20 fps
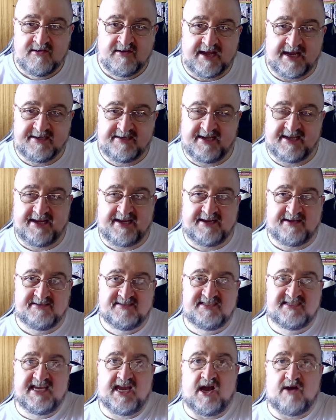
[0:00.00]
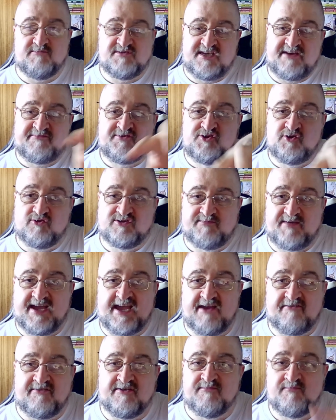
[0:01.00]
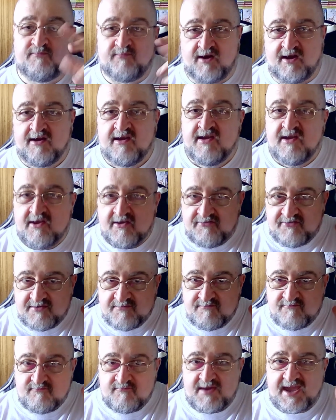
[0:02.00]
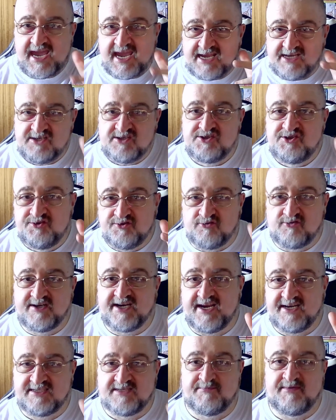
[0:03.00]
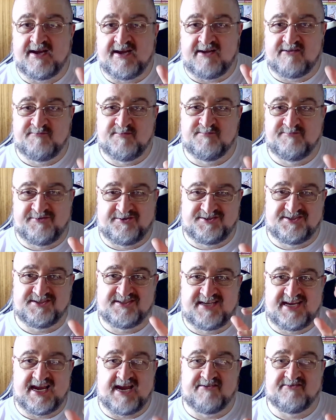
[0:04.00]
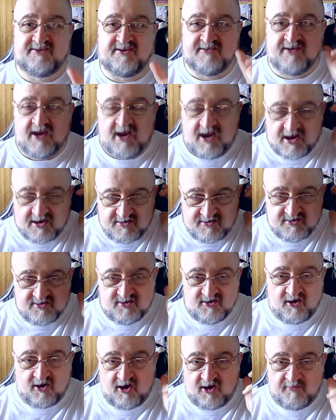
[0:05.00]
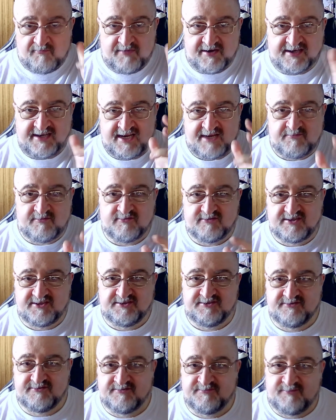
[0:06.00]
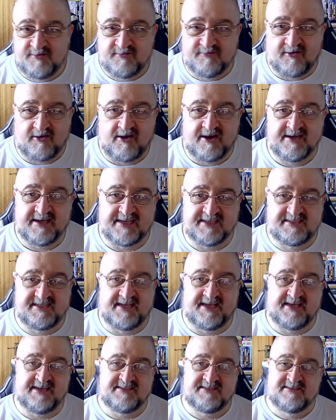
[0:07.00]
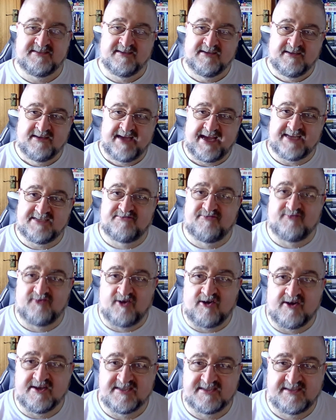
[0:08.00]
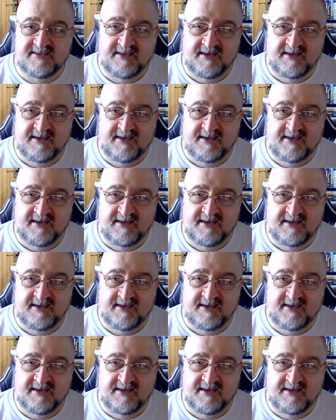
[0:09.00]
and they set up, they have jokes about heaven, but the main joke is about Albert Brooks' character not being able to move on. It's his flaws.